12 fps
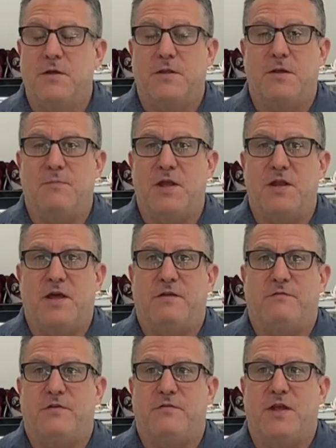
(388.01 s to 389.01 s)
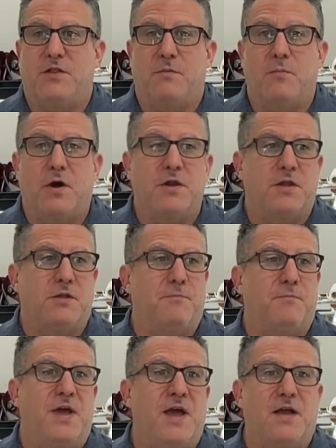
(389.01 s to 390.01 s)
They may not have even had the money to
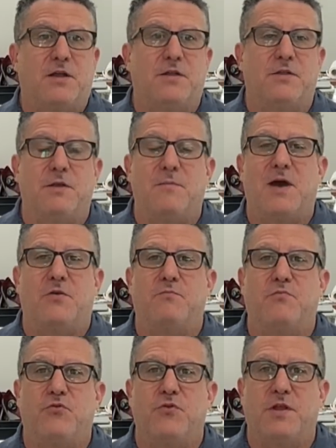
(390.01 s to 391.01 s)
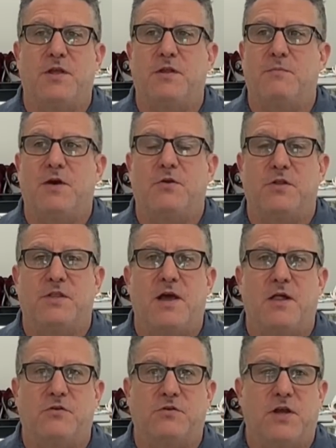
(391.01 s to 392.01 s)
back the amount of printing and the amount of
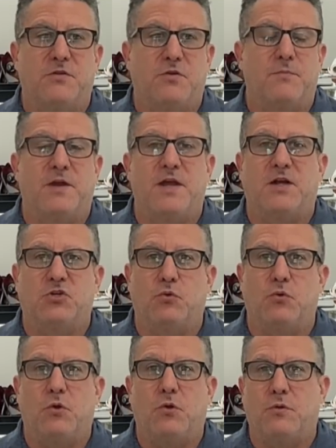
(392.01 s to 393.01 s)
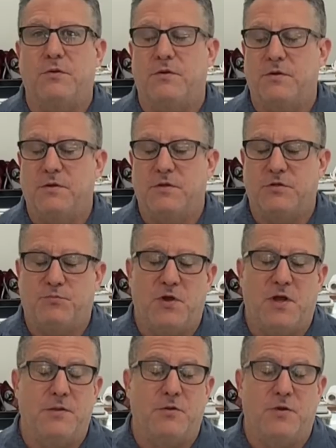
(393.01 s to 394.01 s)
dollars out there by actual gold. It's
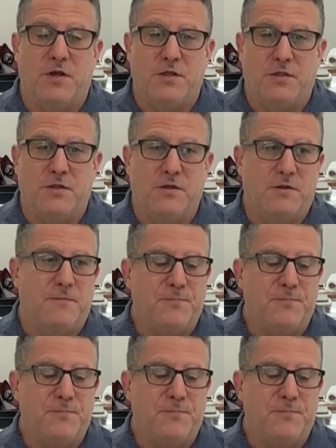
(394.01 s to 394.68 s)
probably what I think.